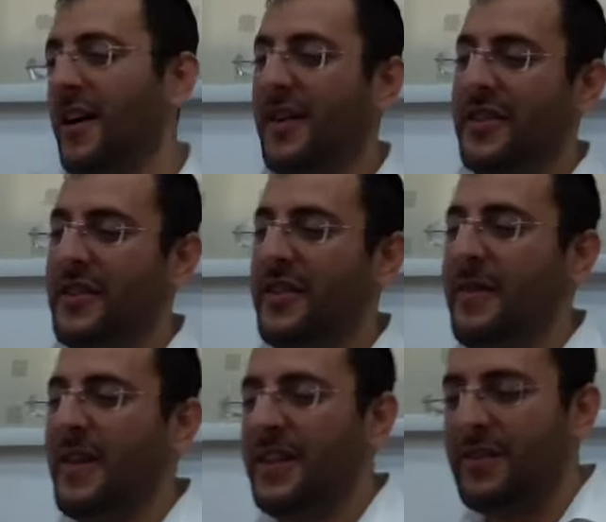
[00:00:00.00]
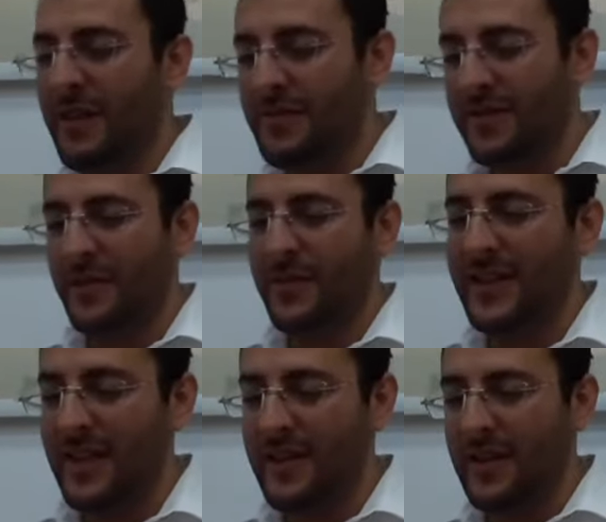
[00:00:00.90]
Okay, sorry about the interruption. So we
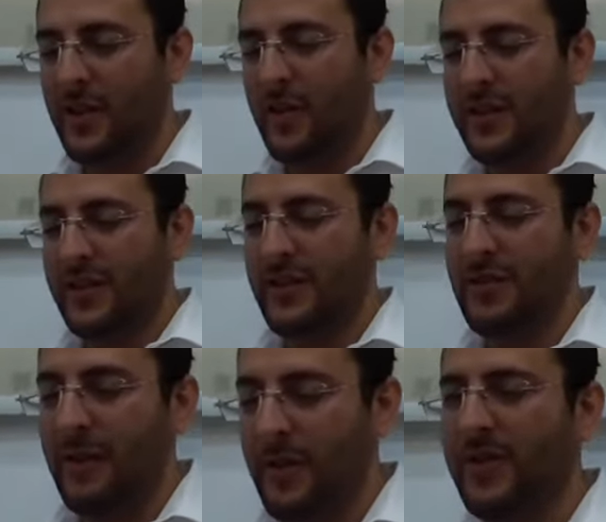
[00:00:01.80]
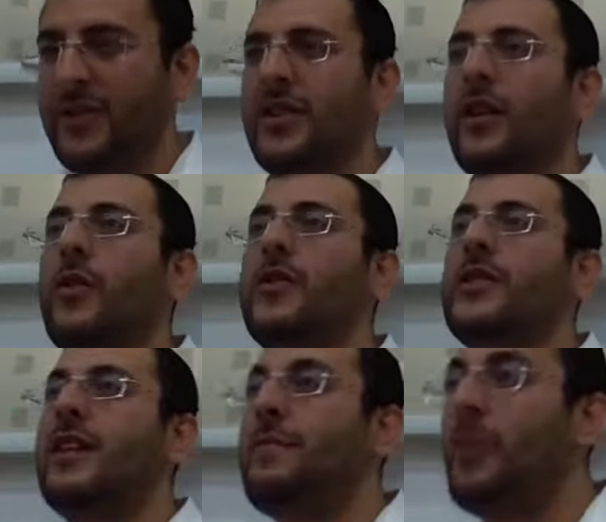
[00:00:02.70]
said that according to the Rabbanon, according to
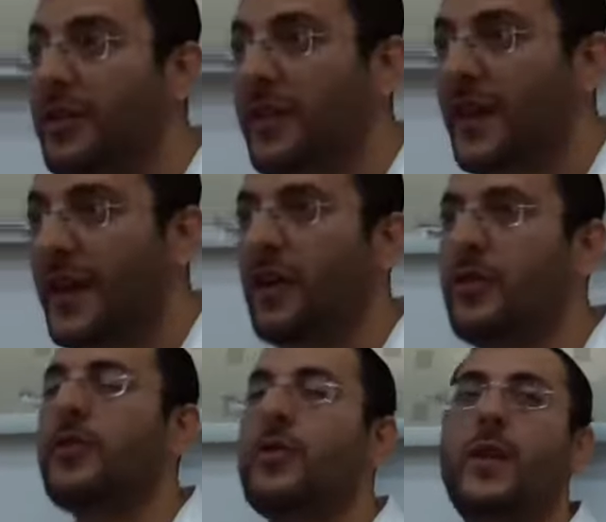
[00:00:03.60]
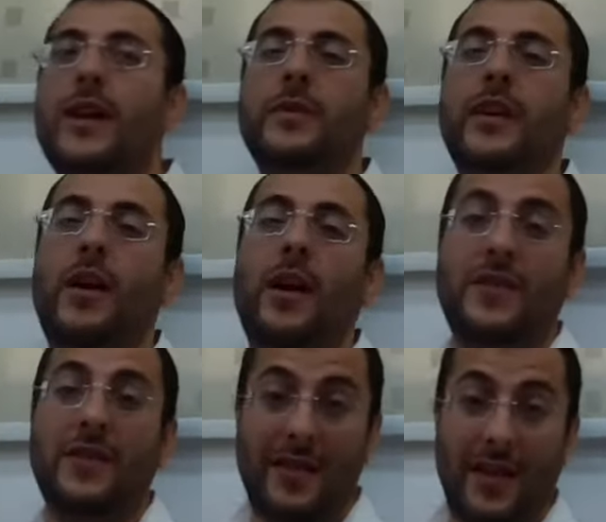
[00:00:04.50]
the Rabbanon, they hold that always we go
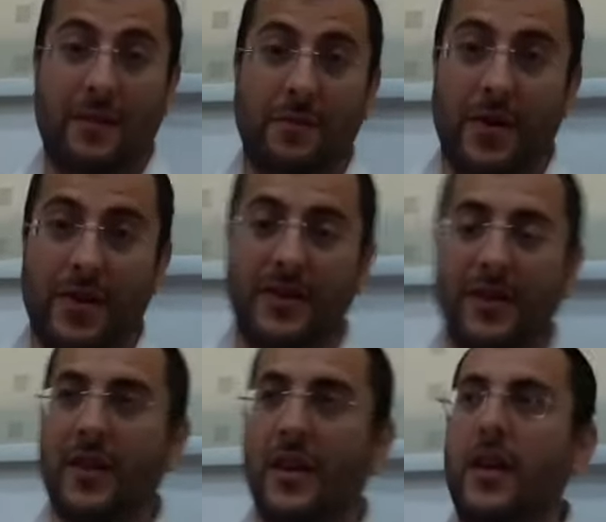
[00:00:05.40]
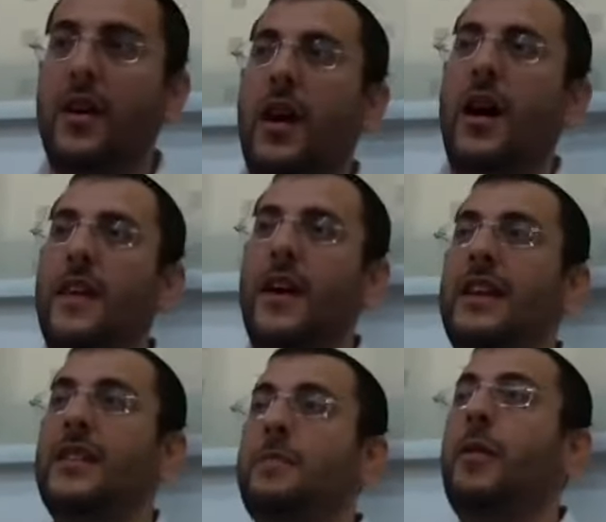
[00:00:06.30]
after the second person, and, and
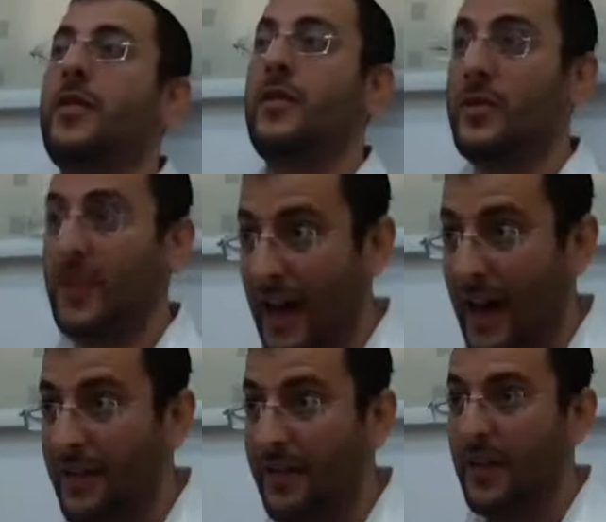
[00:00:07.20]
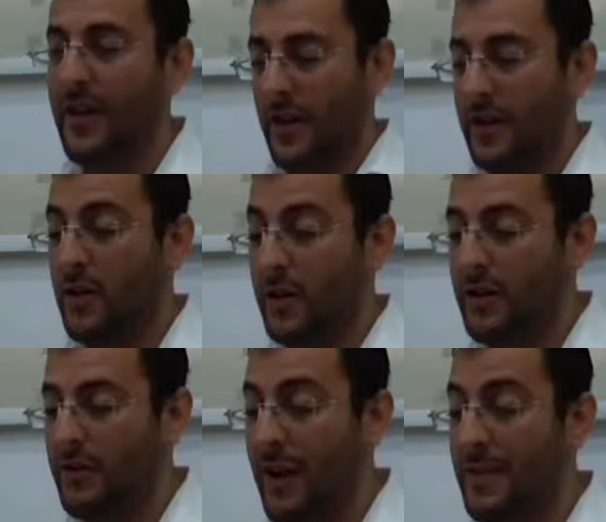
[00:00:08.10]
he's the person who's chayiv. And according
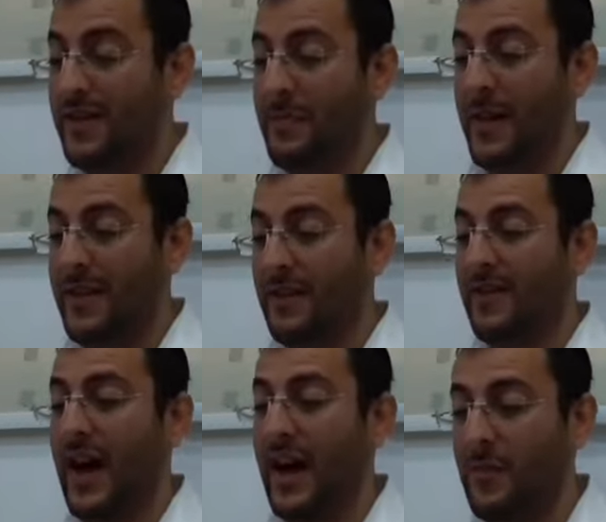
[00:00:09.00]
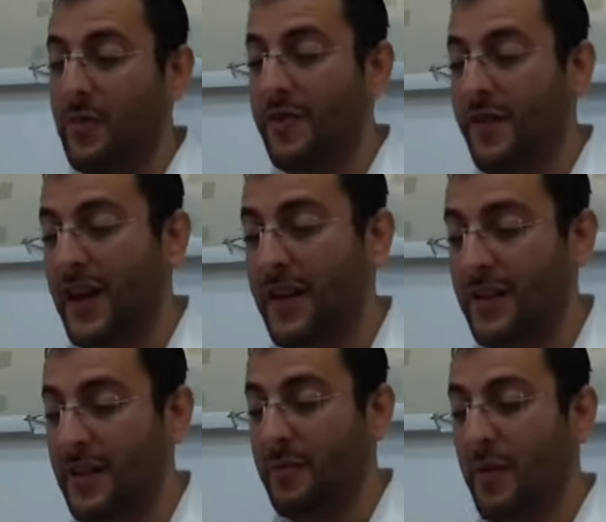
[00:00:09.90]
to Rebbe, it depends. If the animal that fell
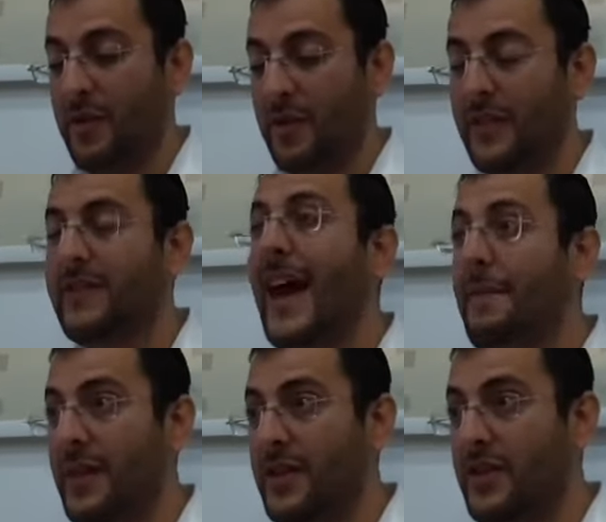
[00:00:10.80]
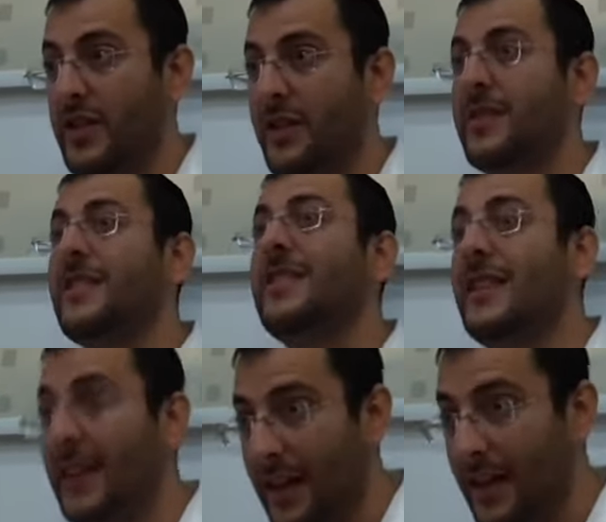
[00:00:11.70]
into the boar got damaged and there was
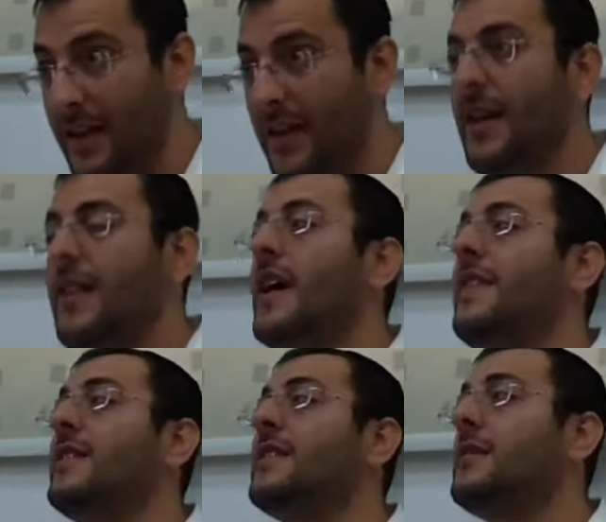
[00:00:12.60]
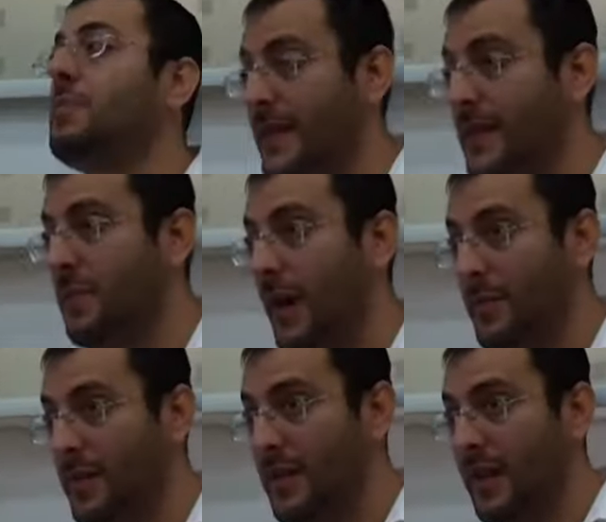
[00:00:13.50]
nazikin, then they split the
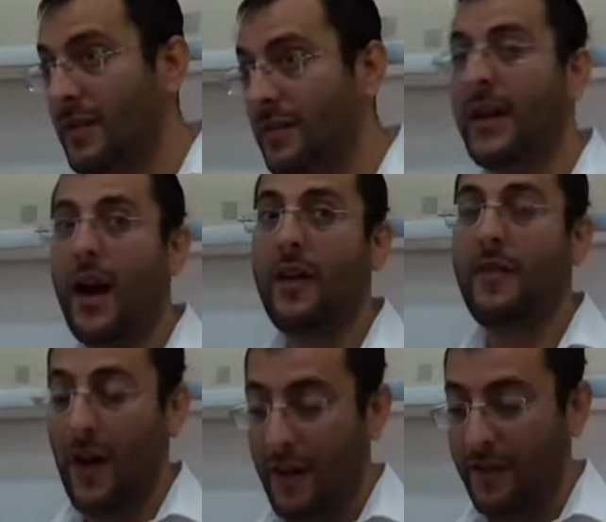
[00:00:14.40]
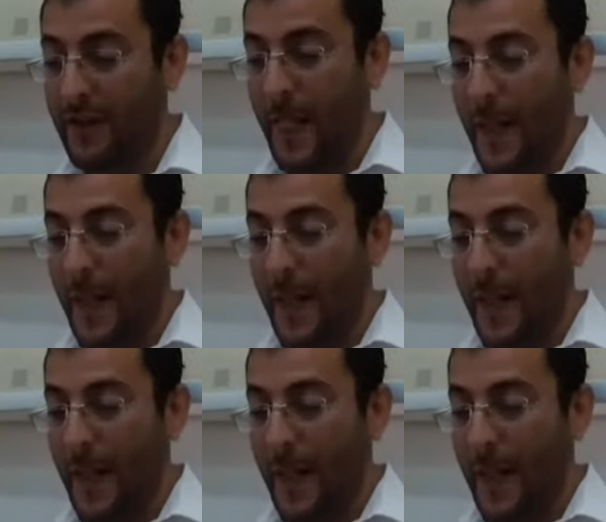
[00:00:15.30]
payment. They take half half.